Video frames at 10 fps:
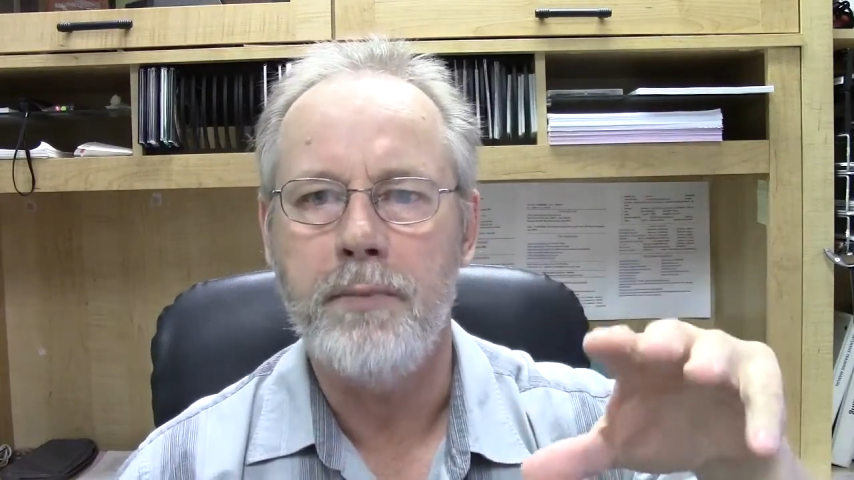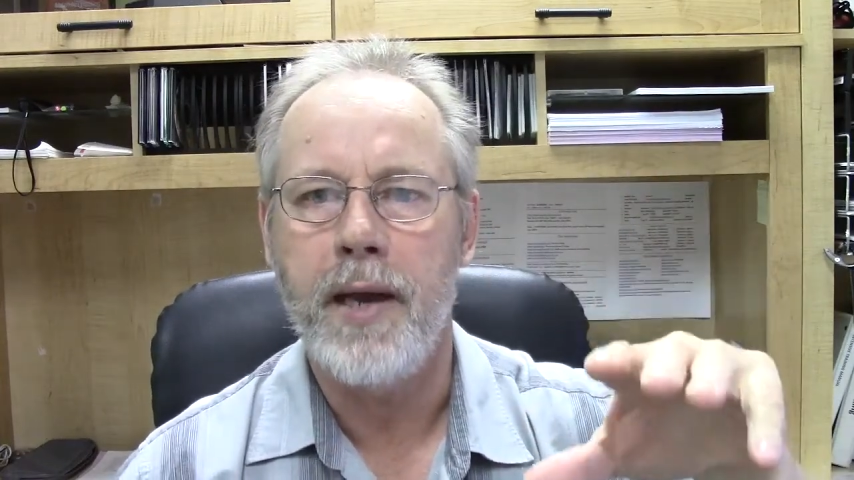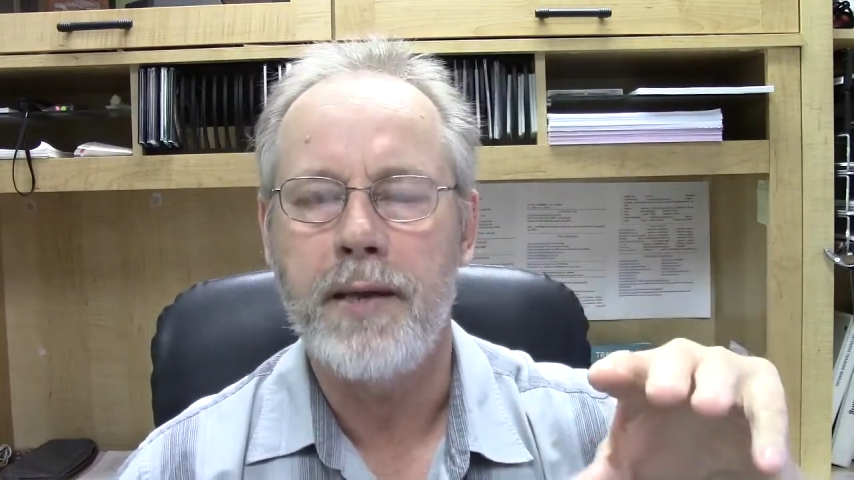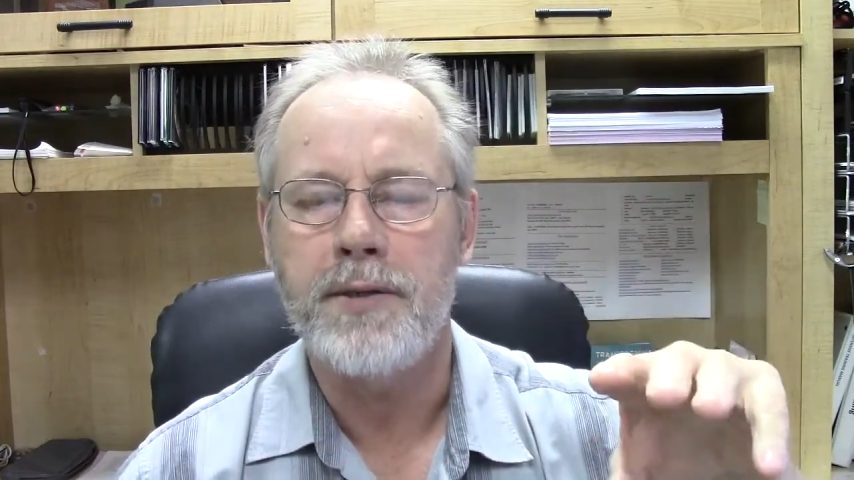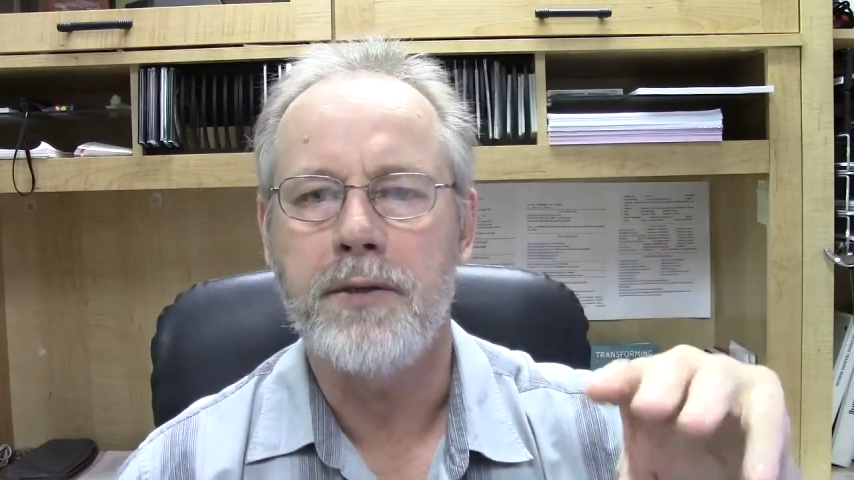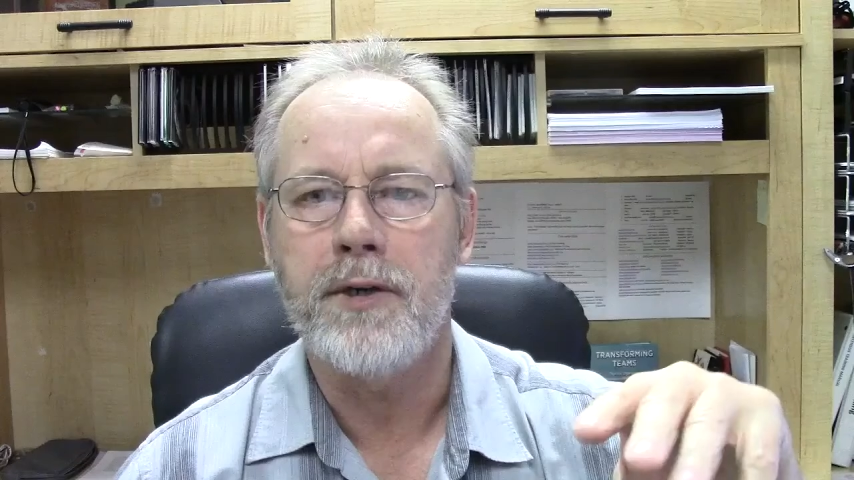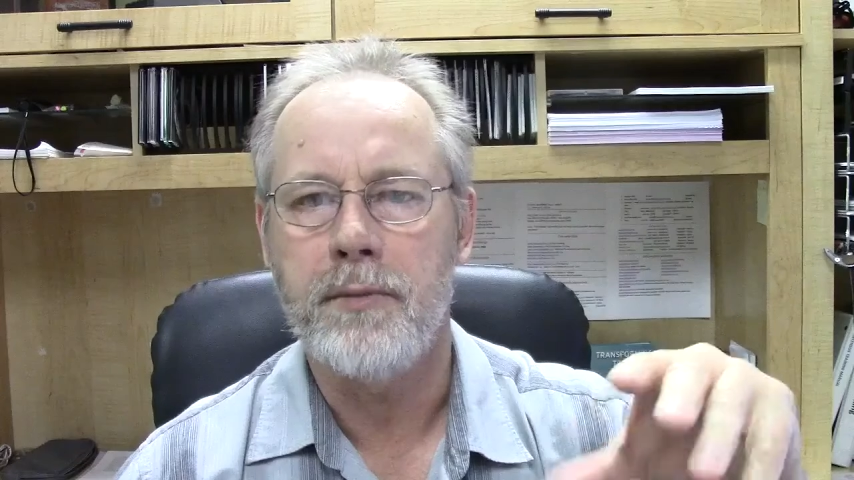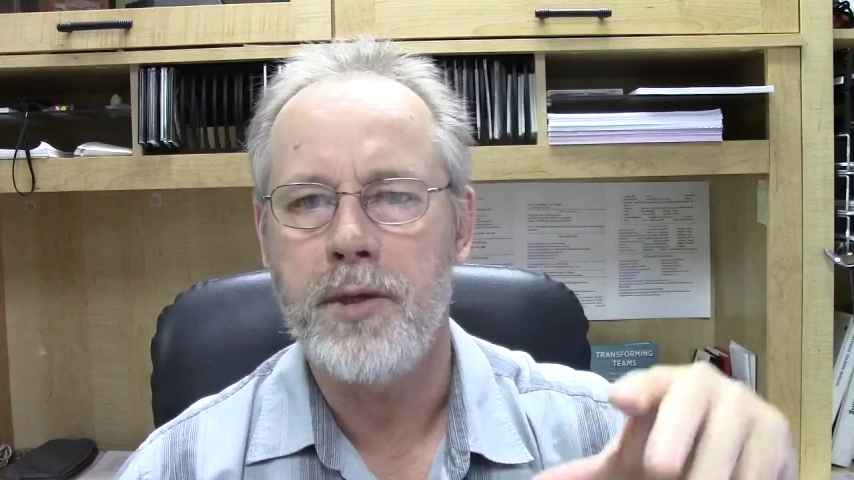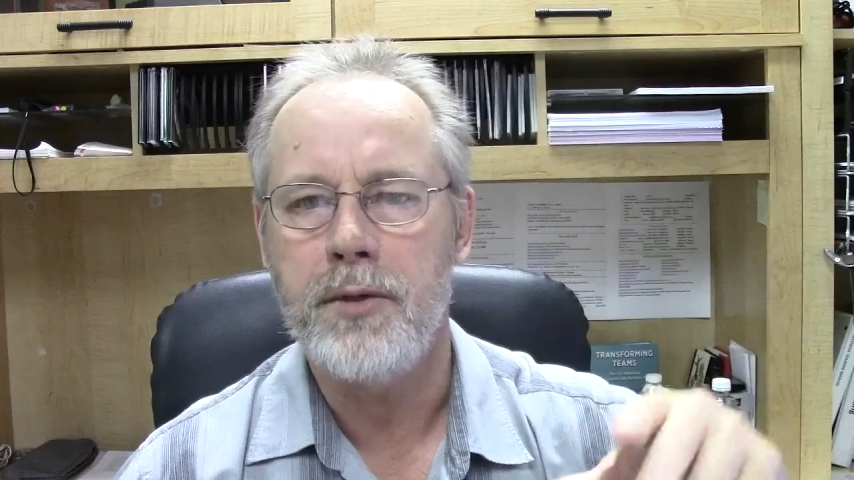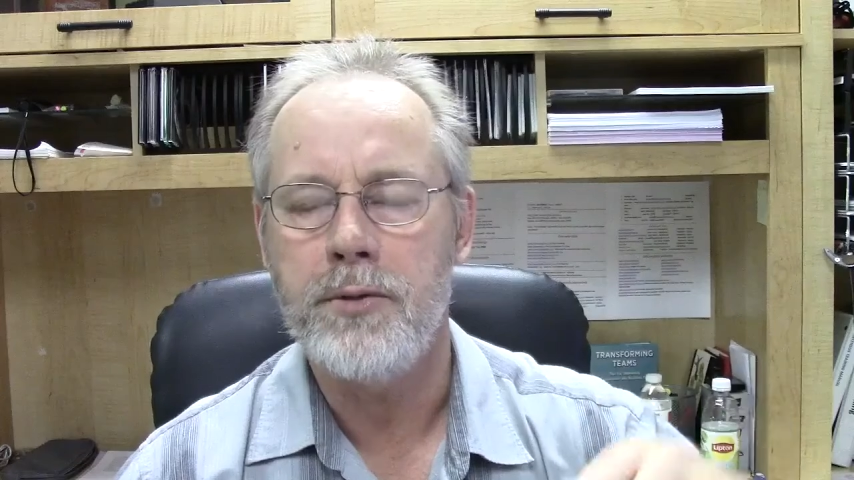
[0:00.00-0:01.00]
bags that you're going
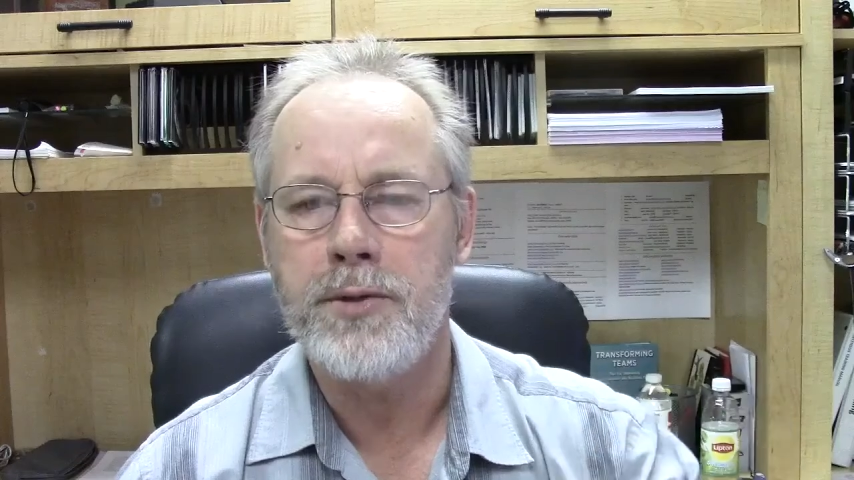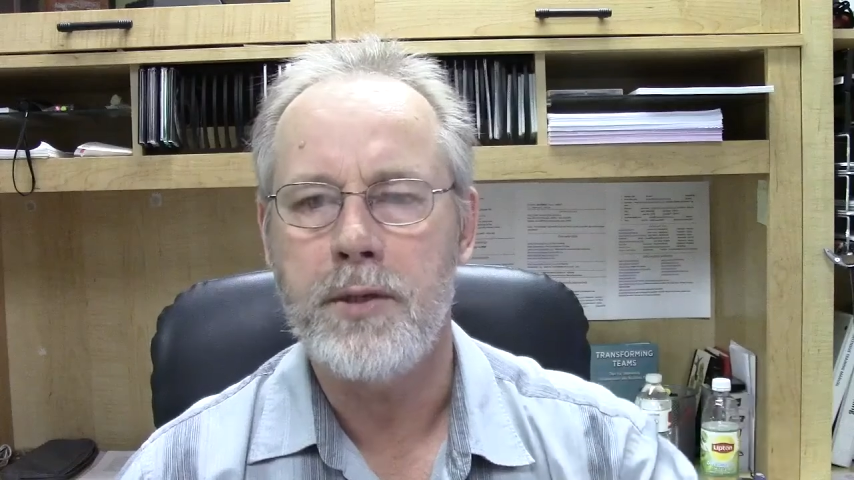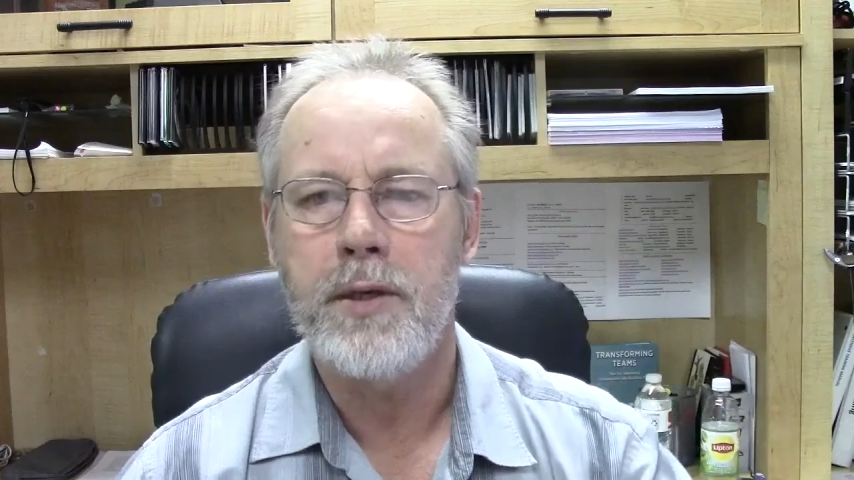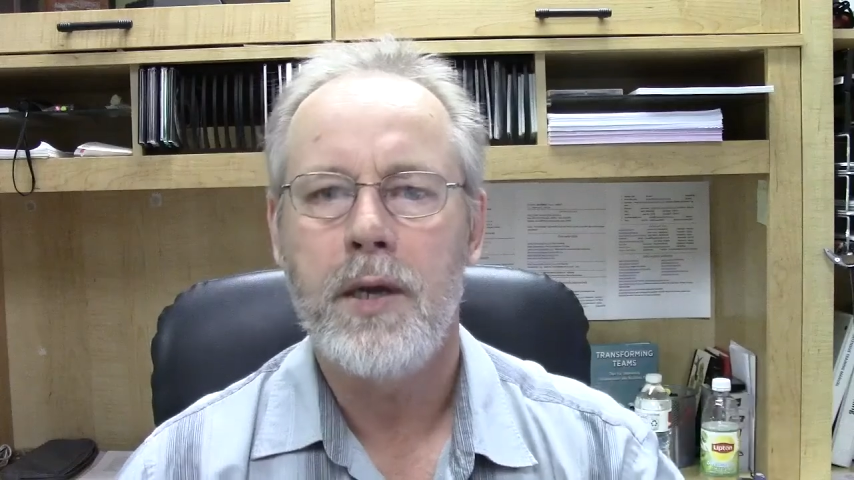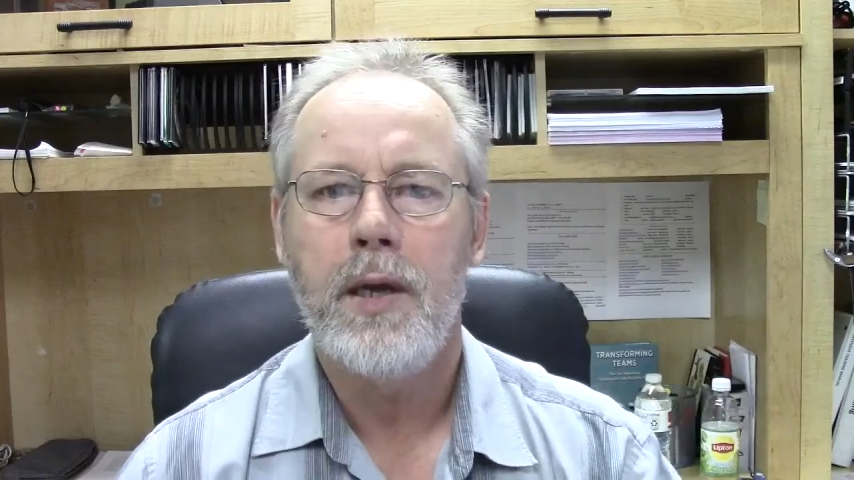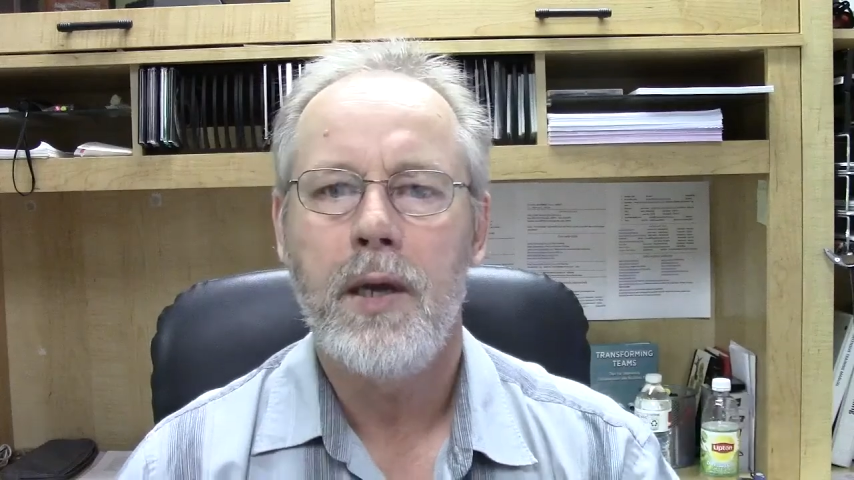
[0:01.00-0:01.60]
to be using